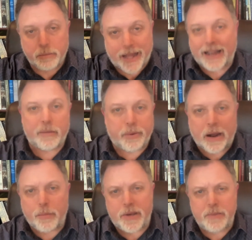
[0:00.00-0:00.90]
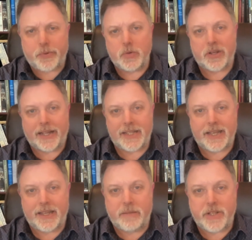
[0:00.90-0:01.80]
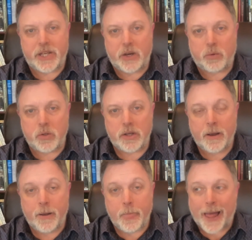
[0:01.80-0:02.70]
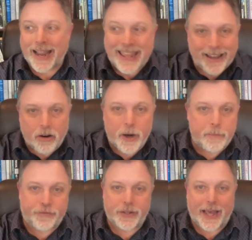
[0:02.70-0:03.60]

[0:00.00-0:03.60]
Black and brown peoples and seeing them as equals. I can get on them for